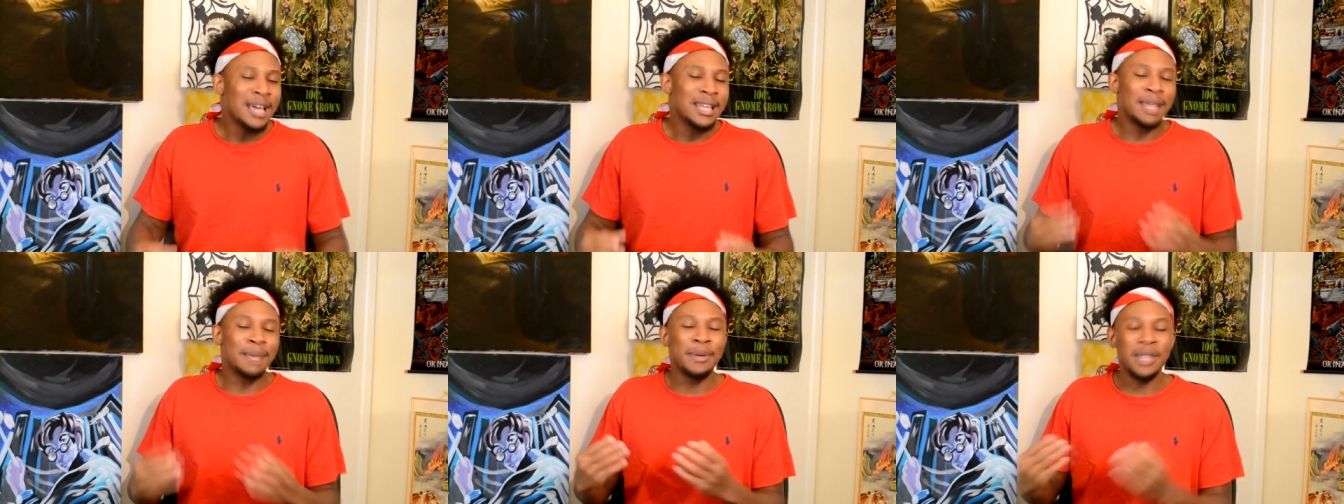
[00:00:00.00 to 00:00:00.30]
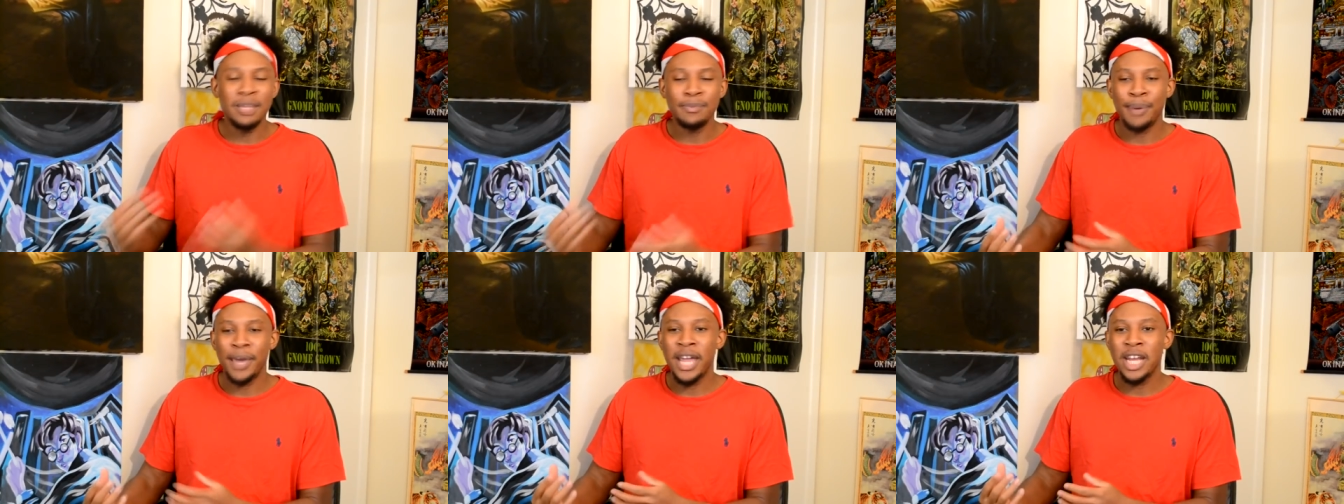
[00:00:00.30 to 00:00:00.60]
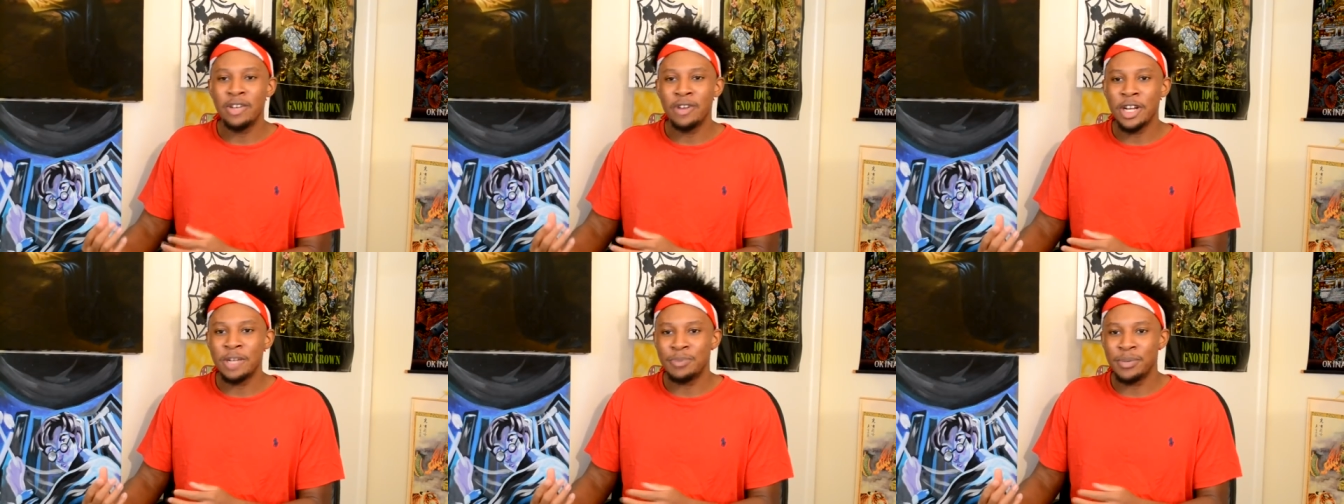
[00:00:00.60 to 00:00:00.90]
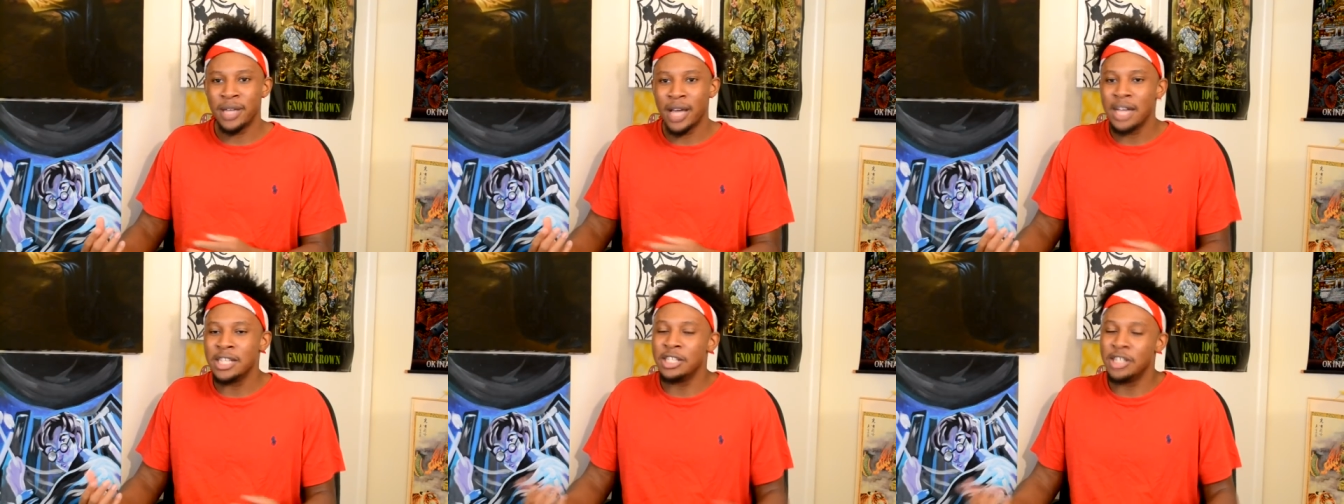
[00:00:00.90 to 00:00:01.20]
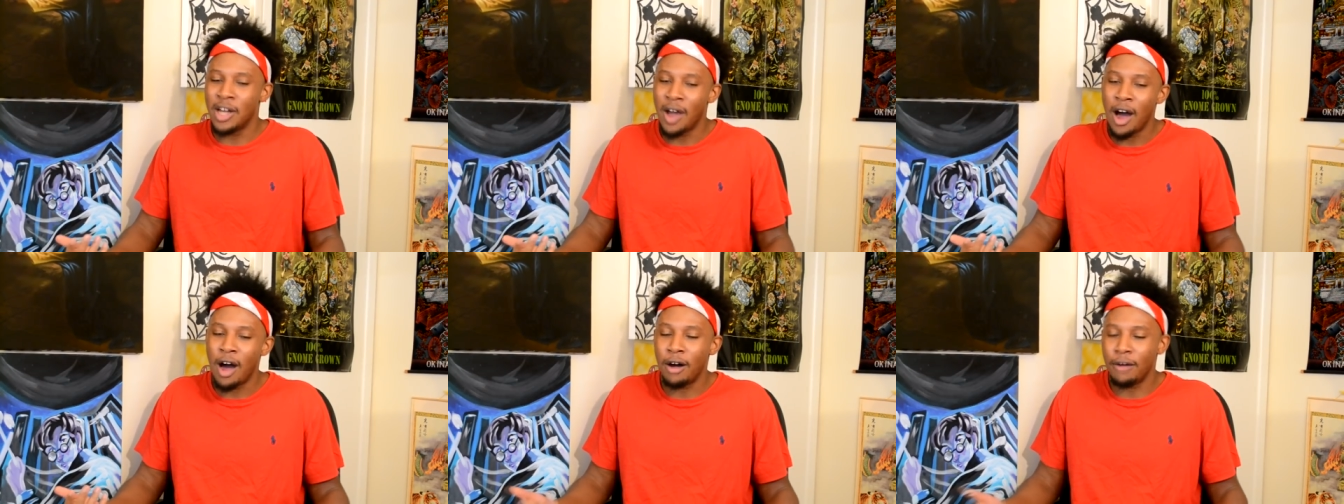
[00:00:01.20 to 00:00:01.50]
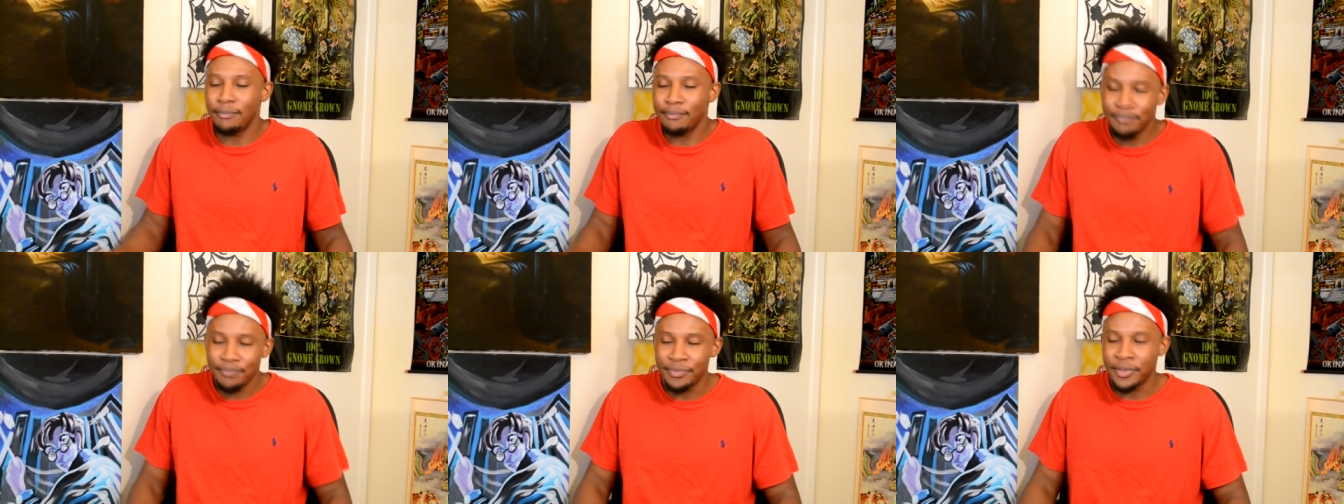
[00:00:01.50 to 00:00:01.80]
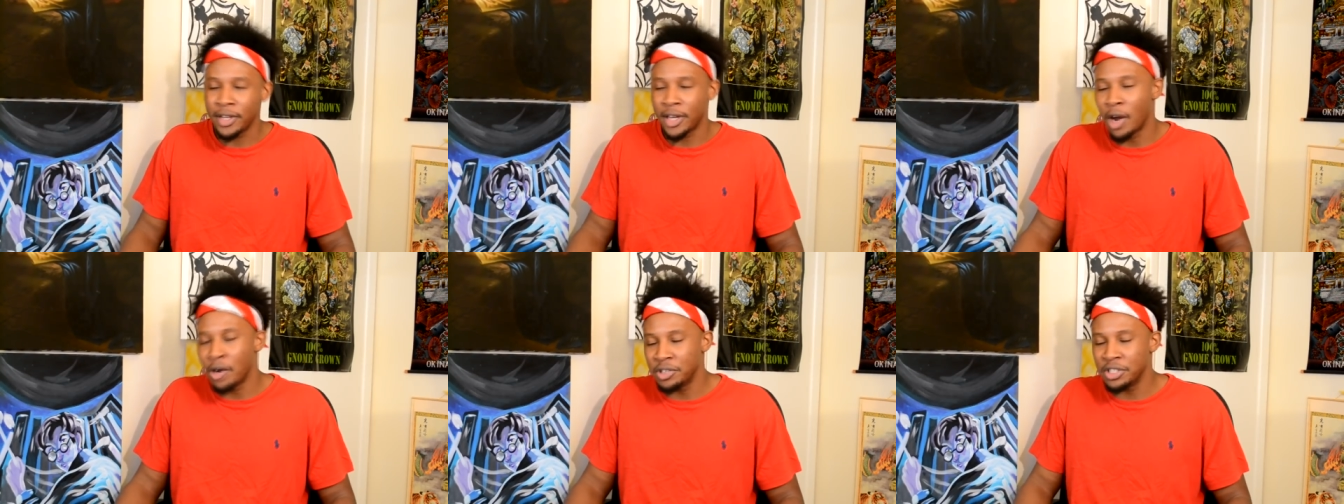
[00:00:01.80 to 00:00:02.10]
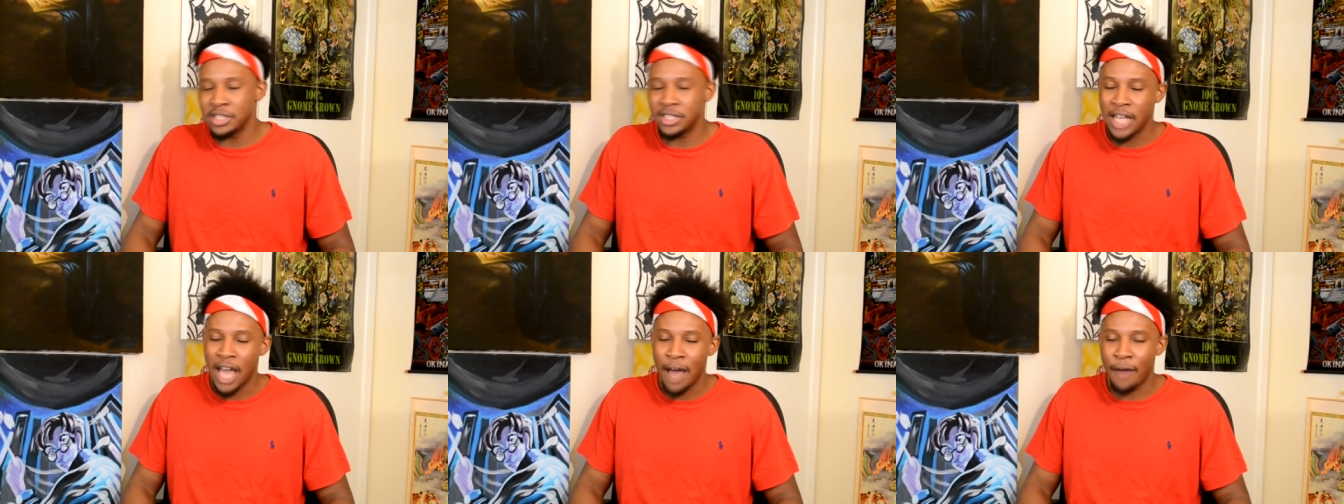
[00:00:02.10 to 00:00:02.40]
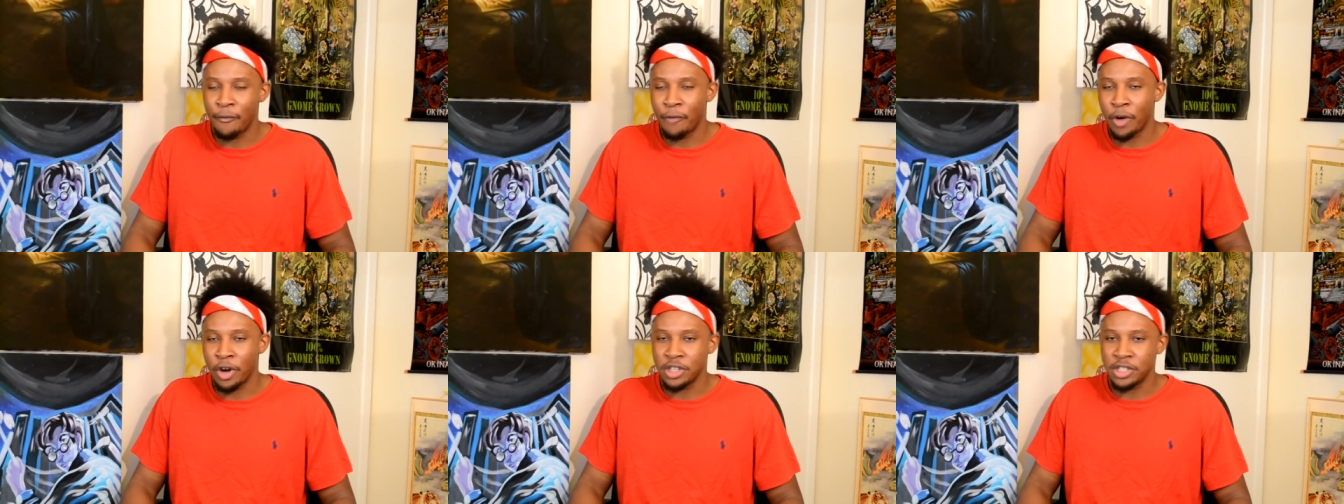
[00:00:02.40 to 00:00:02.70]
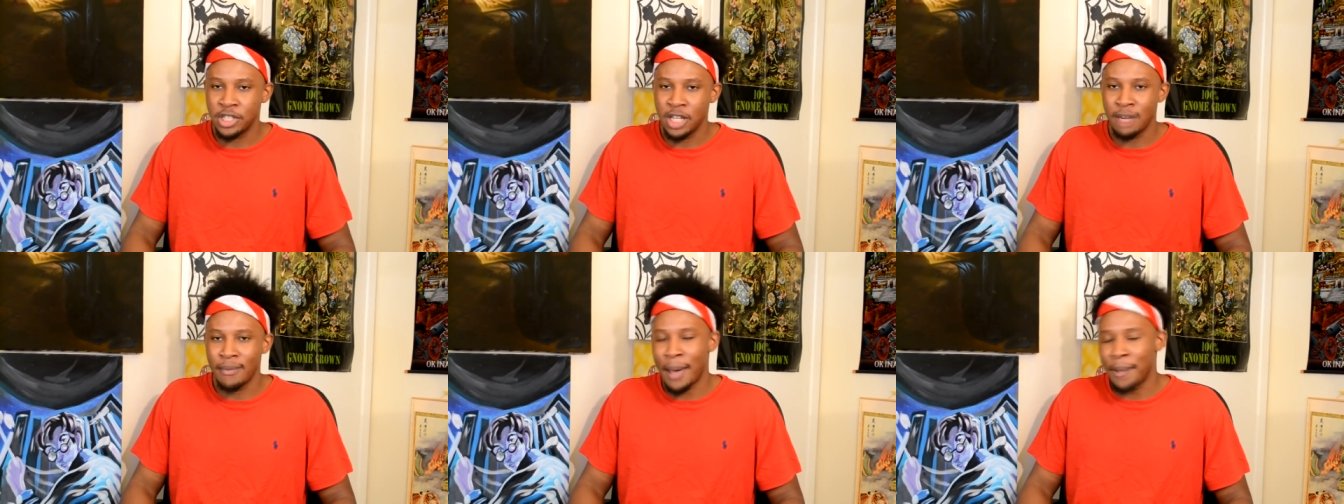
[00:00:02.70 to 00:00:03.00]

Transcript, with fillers: They beat the Patriots because you know how the coaching staff works there.